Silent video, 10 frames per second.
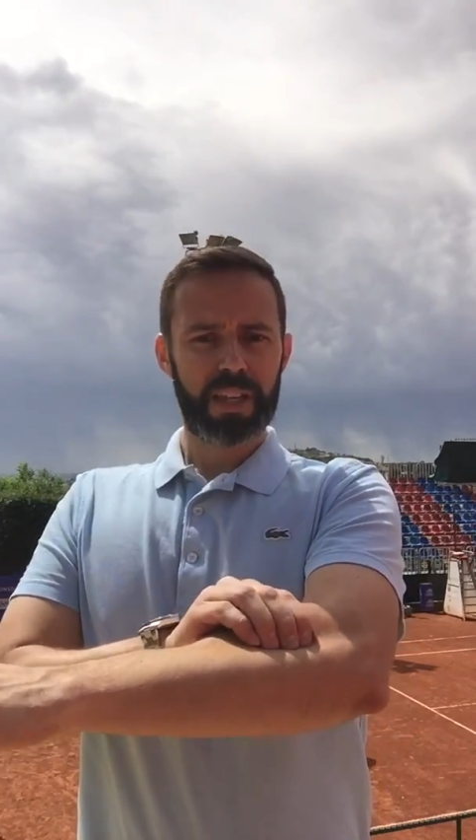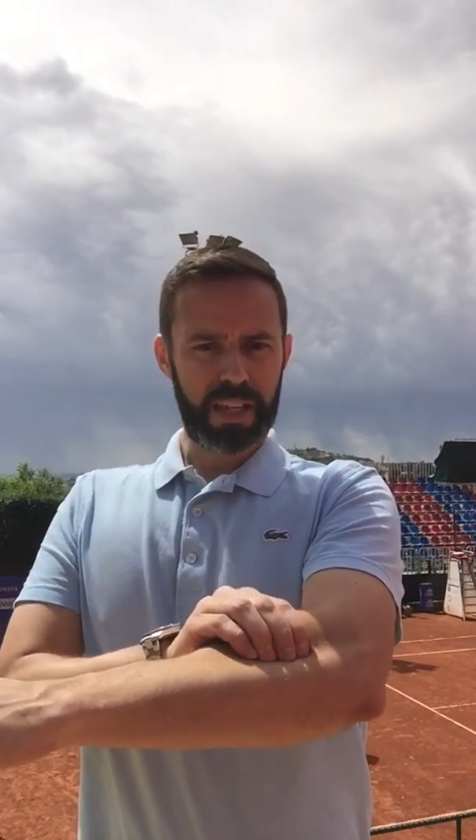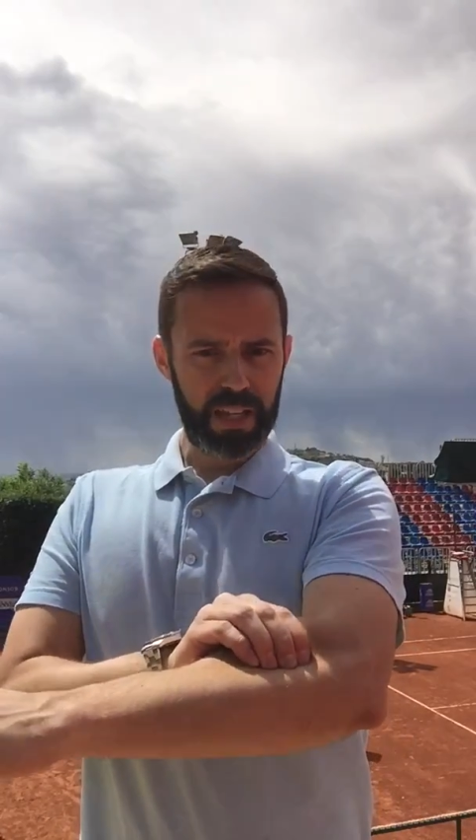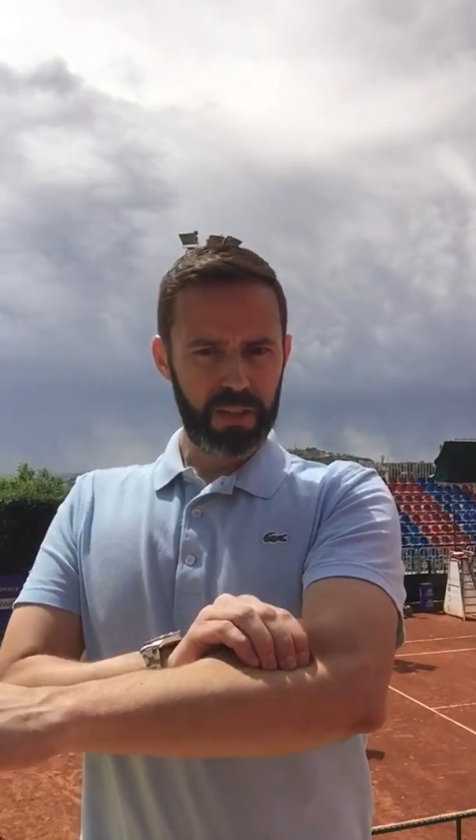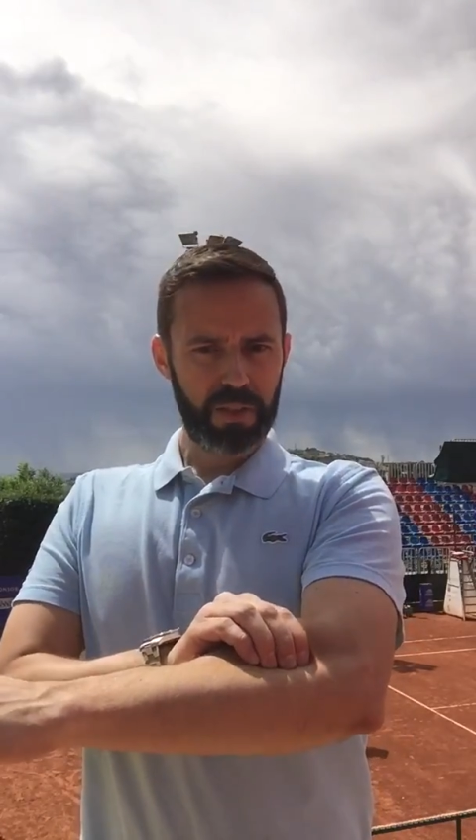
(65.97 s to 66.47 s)

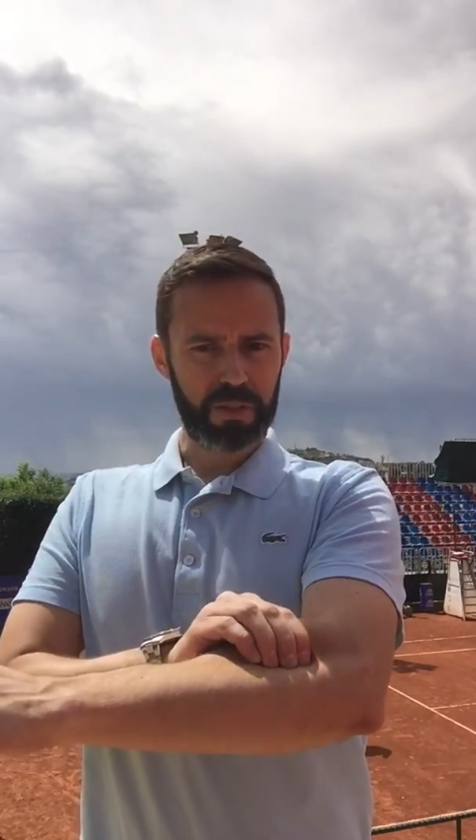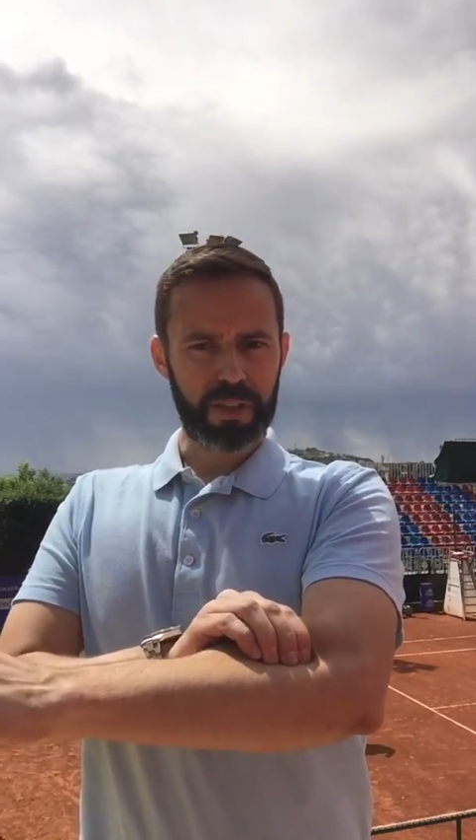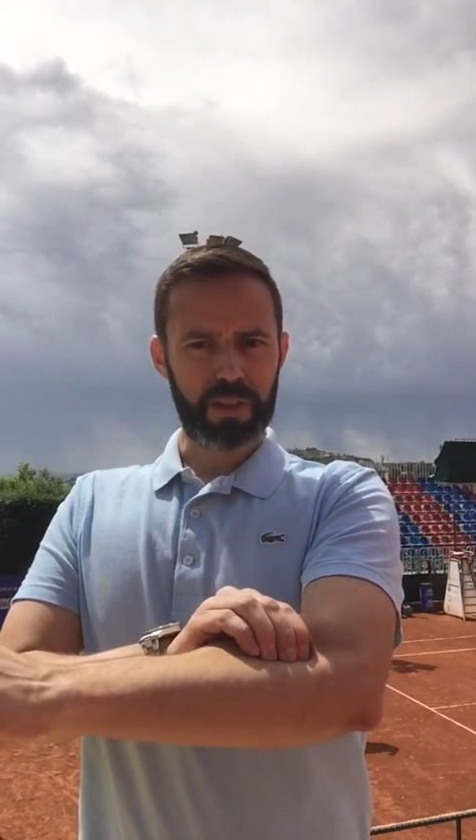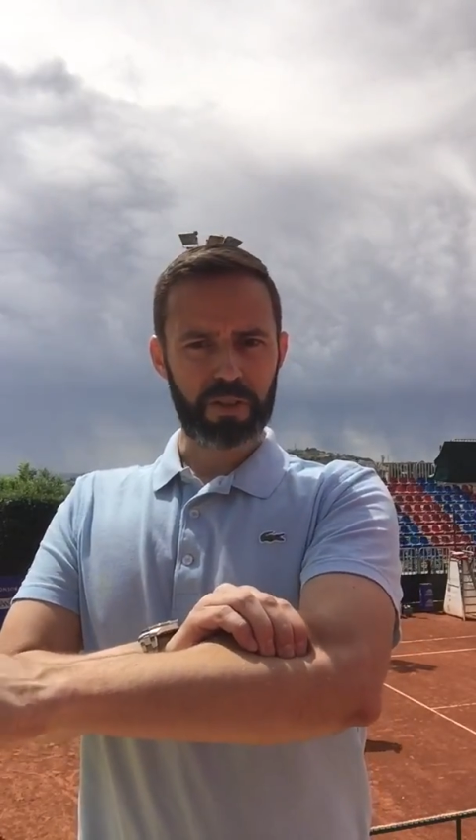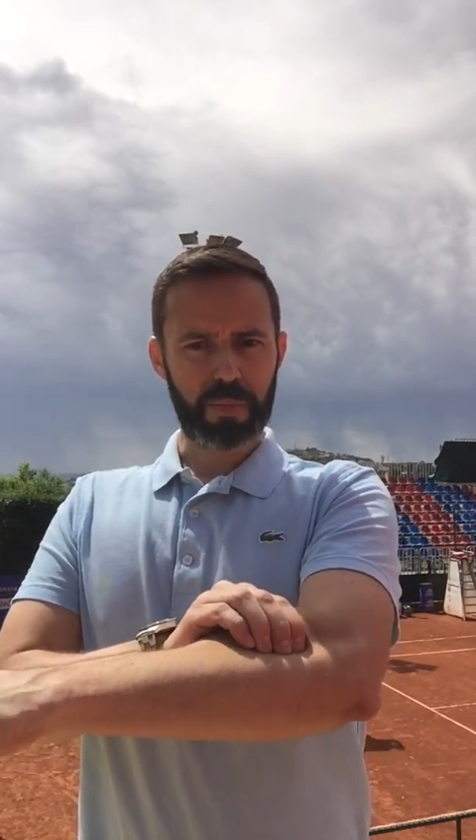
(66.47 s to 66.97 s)
Get into those
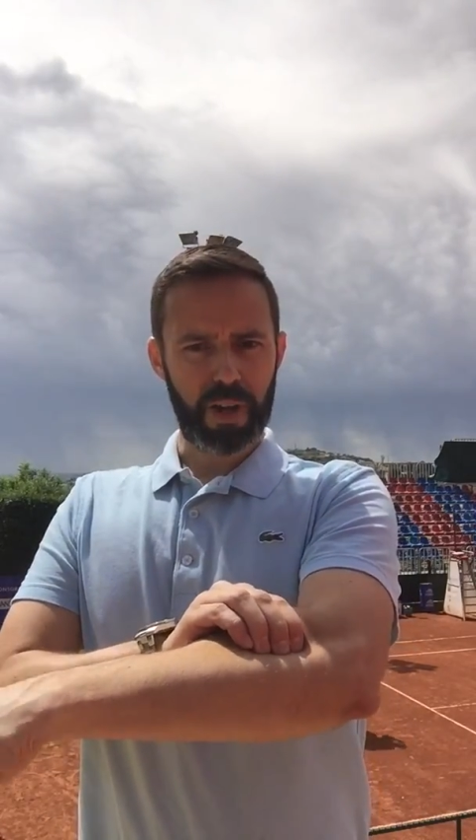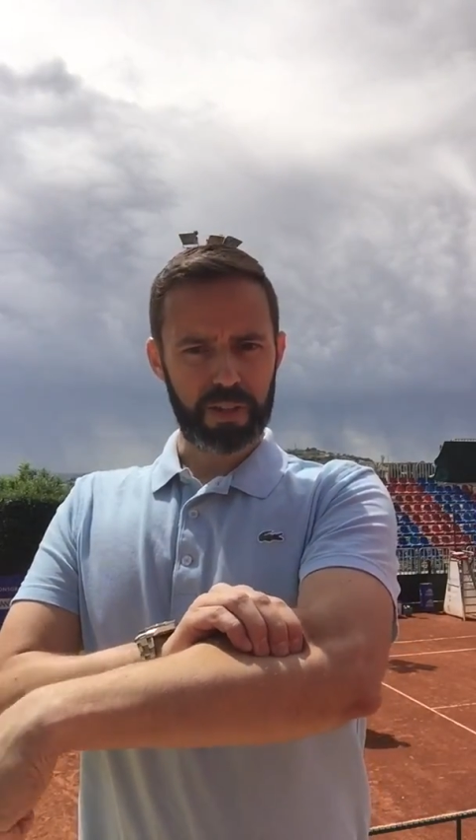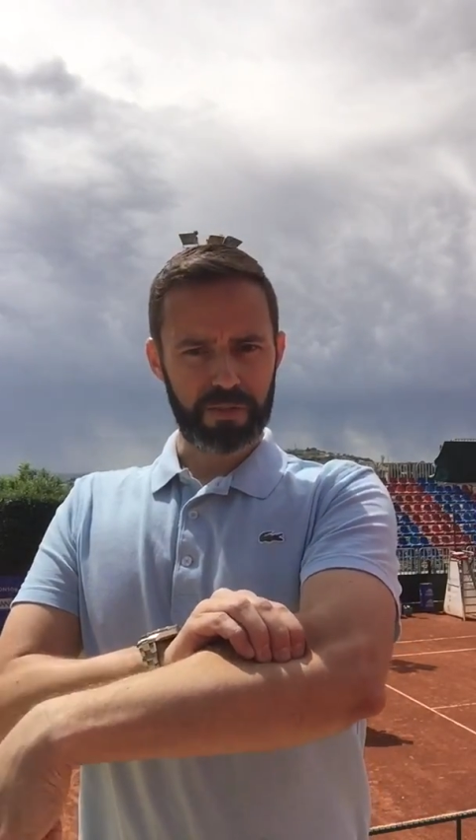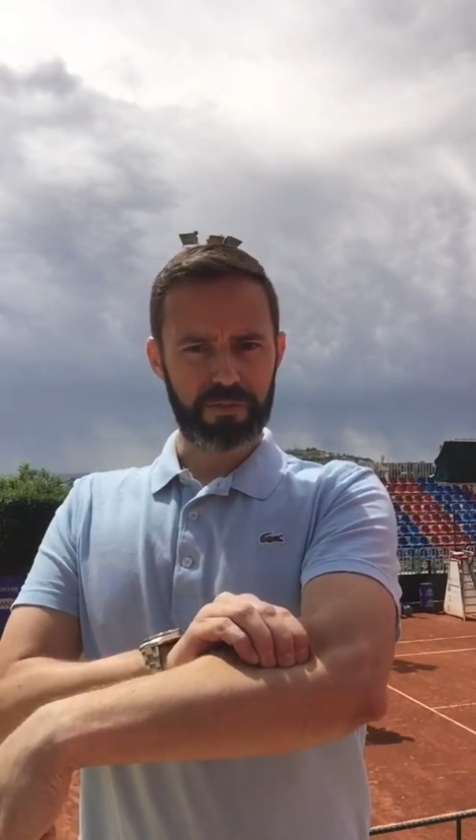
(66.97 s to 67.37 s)
tender spots,